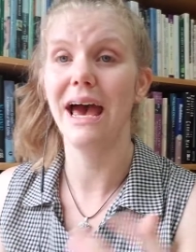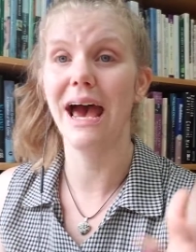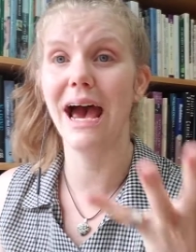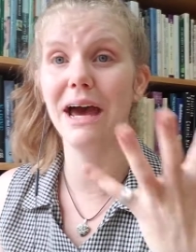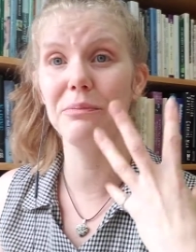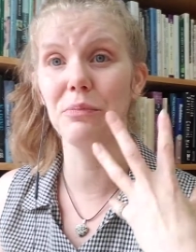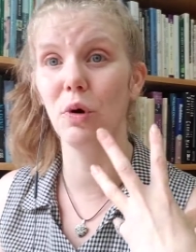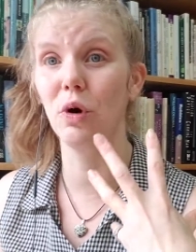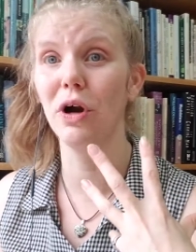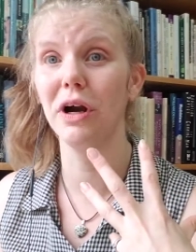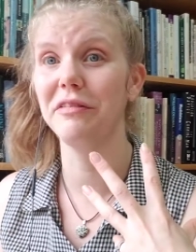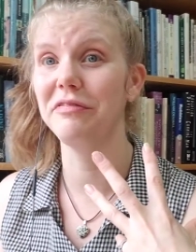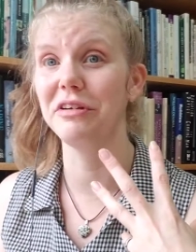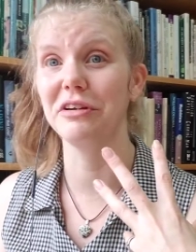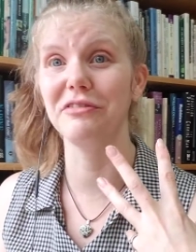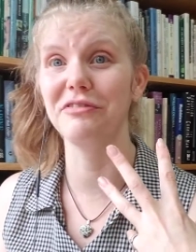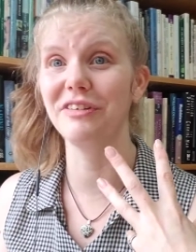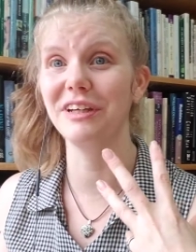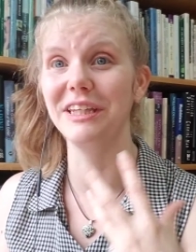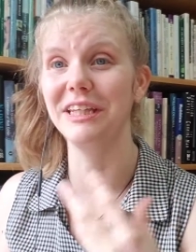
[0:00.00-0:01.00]
Add more if you're
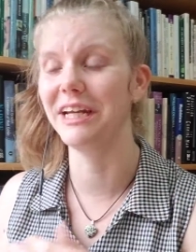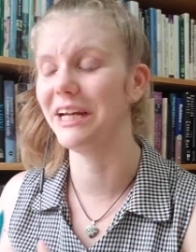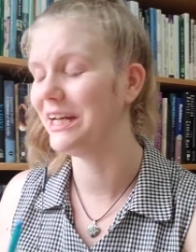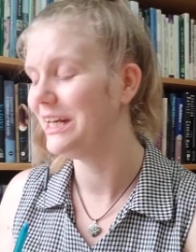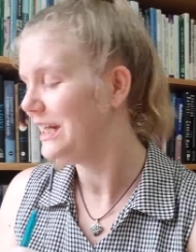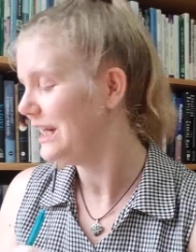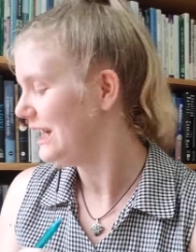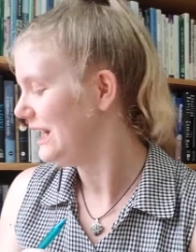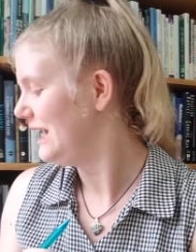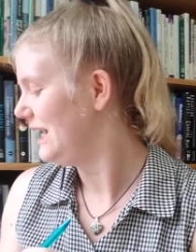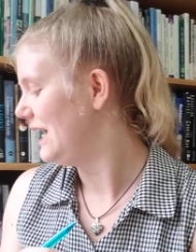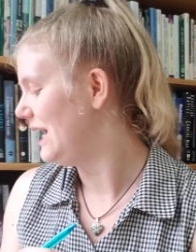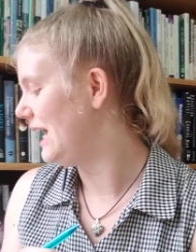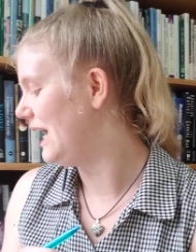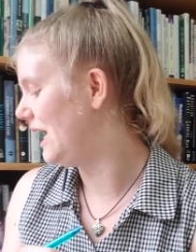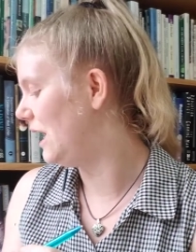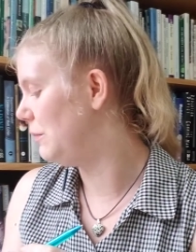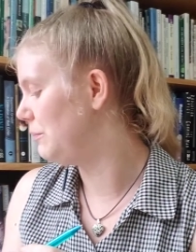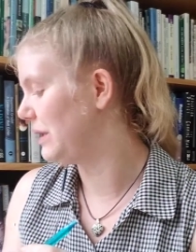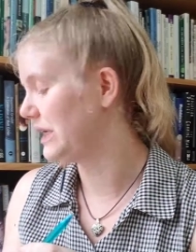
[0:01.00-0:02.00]
feeling it.
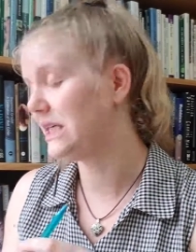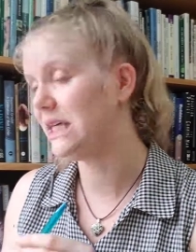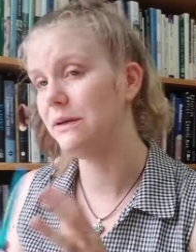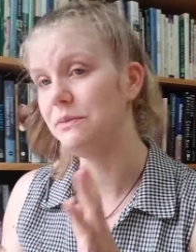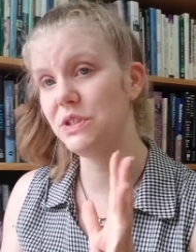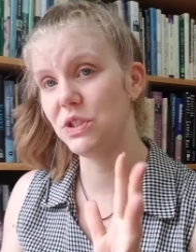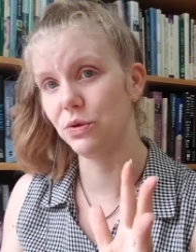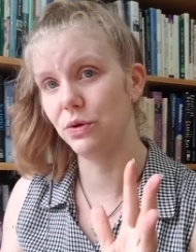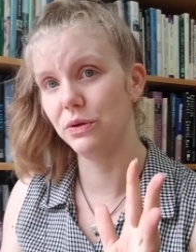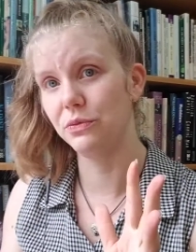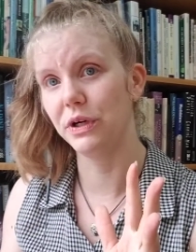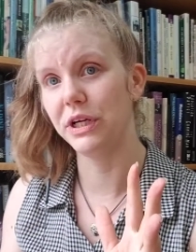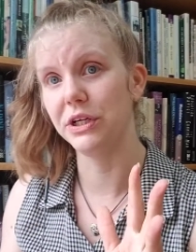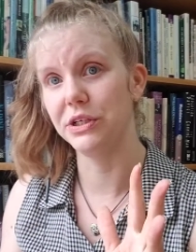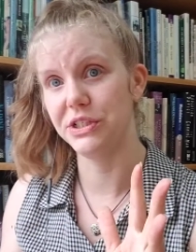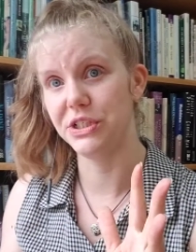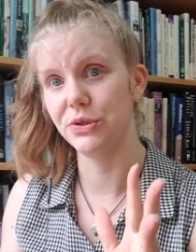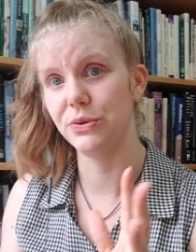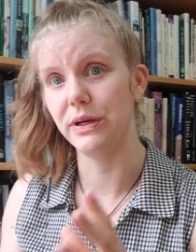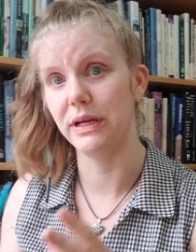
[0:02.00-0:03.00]
Um, but keep doing what you're
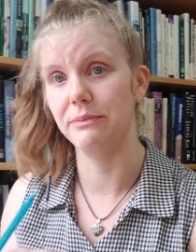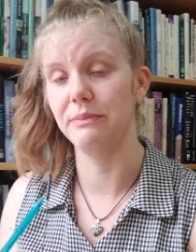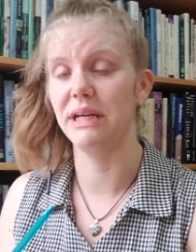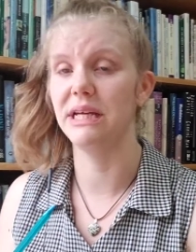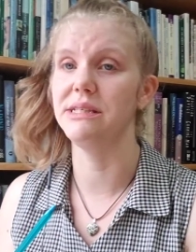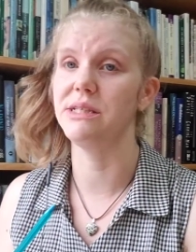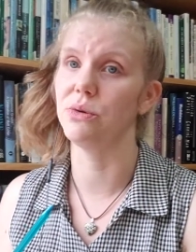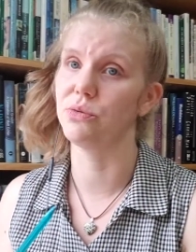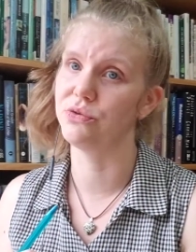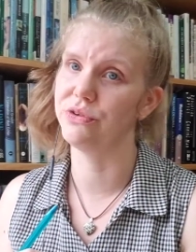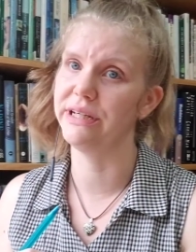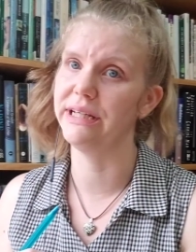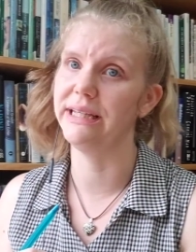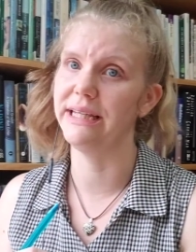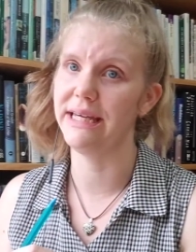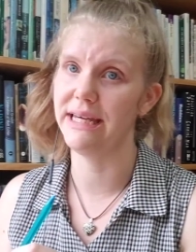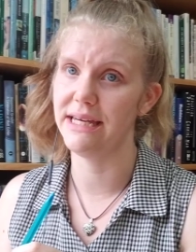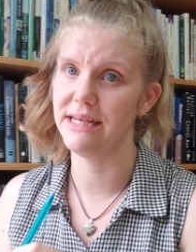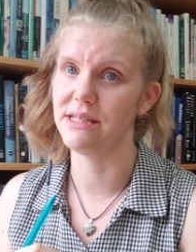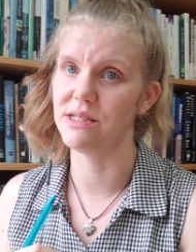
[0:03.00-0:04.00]
doing because it really
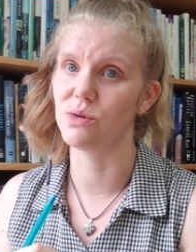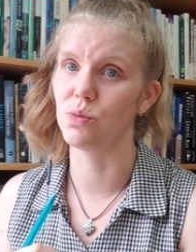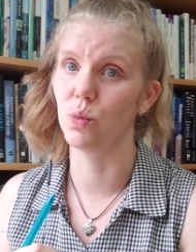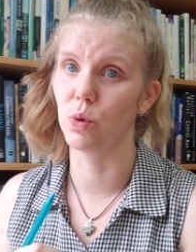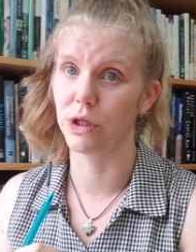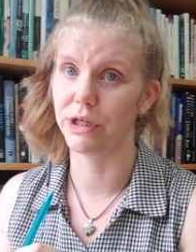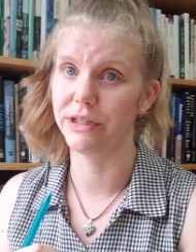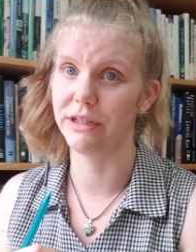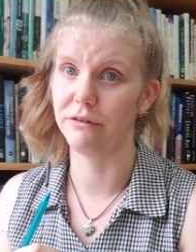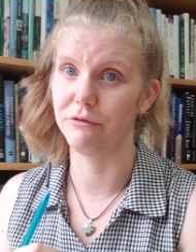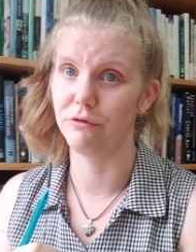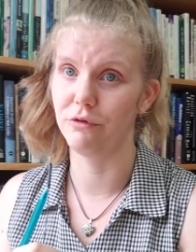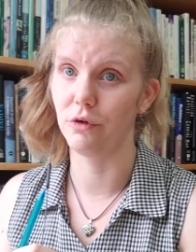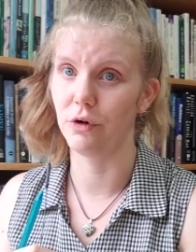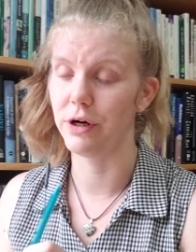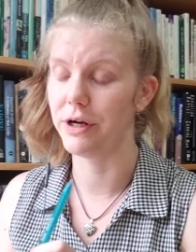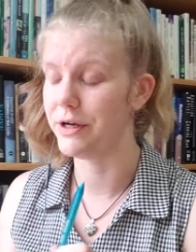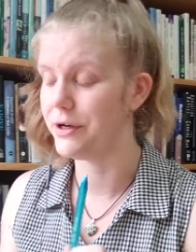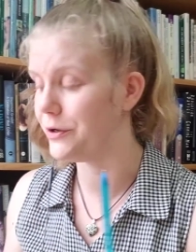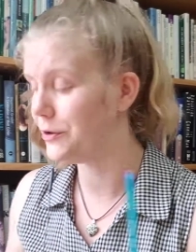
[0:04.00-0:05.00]
is working
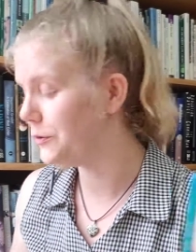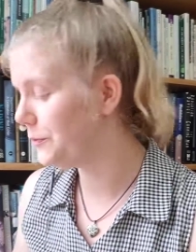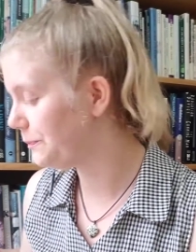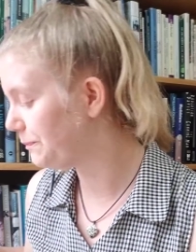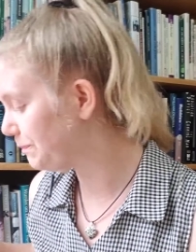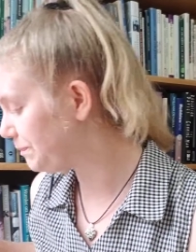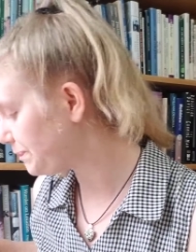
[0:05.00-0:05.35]
for you.